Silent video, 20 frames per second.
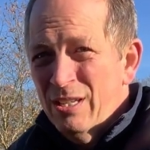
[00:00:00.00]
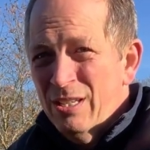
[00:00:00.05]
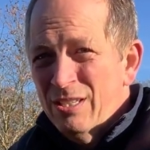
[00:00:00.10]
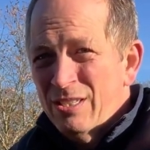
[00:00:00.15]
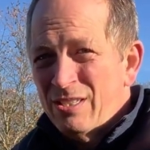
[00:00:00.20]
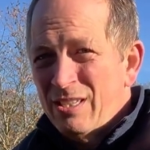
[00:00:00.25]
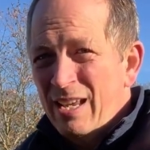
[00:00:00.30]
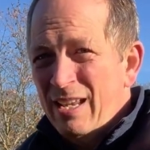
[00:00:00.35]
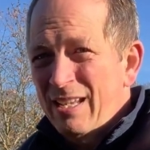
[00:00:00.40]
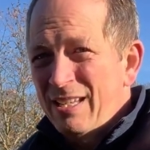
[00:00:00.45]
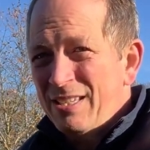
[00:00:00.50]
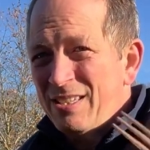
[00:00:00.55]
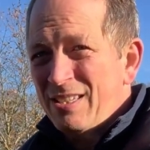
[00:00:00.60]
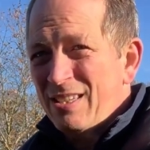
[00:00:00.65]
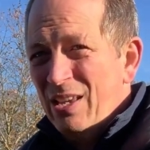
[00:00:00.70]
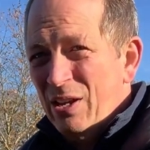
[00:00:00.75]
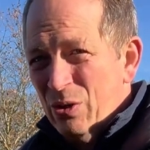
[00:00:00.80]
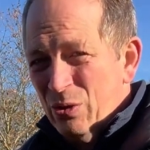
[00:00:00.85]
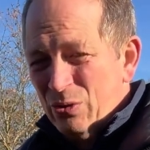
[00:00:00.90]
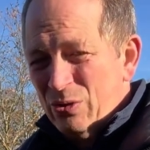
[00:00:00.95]
stainless
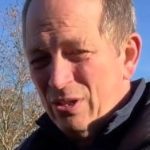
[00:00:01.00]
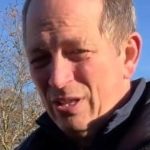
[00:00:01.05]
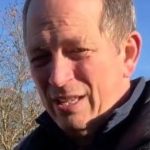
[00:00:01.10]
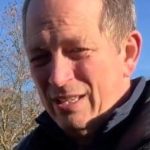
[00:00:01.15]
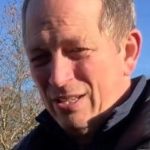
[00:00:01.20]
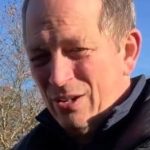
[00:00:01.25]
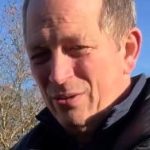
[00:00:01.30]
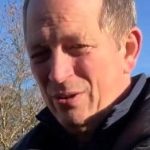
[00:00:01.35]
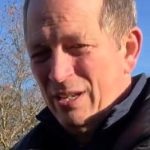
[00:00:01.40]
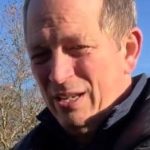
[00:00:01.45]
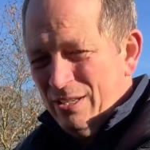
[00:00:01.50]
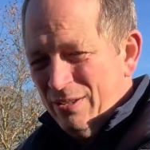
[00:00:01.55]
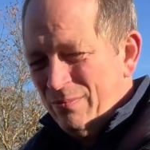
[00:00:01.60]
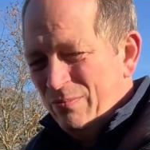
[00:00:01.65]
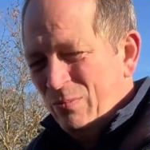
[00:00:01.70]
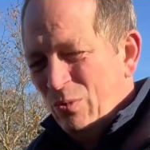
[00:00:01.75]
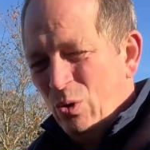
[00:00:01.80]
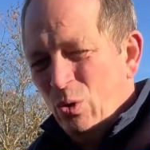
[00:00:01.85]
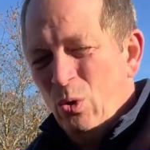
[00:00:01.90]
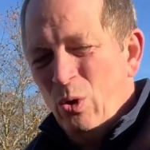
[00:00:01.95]
steel, so they don't need
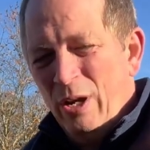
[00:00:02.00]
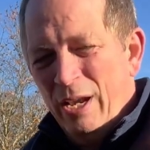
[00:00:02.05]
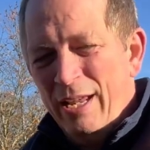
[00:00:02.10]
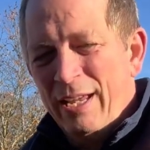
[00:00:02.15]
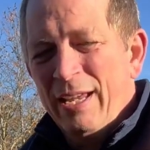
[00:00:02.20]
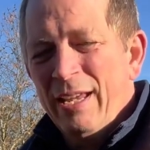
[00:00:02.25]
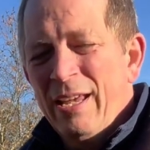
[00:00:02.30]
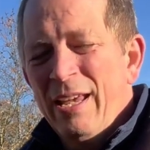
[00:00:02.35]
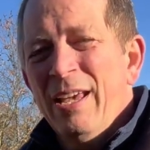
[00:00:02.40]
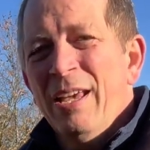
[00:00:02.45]
oiling.